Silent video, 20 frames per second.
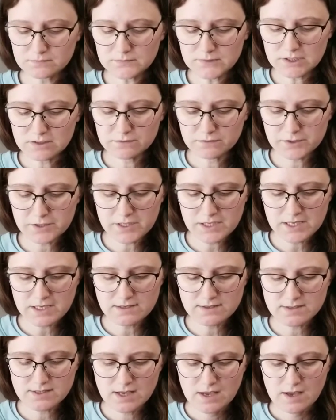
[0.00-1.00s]
for
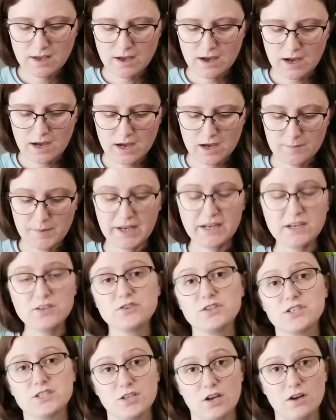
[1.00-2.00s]
these. I actually
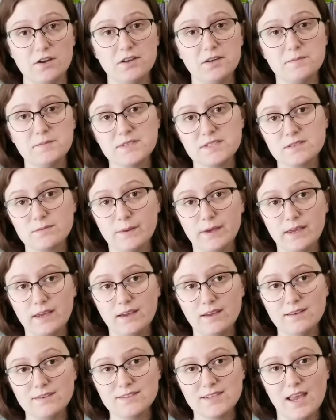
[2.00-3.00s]
saw him this
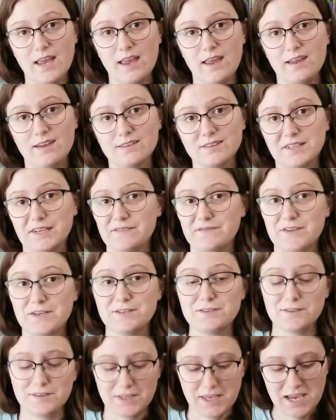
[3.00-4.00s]
weekend and left these
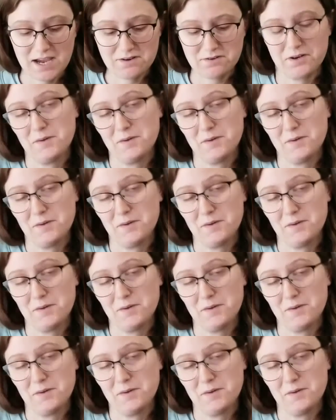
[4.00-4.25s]
on the counter.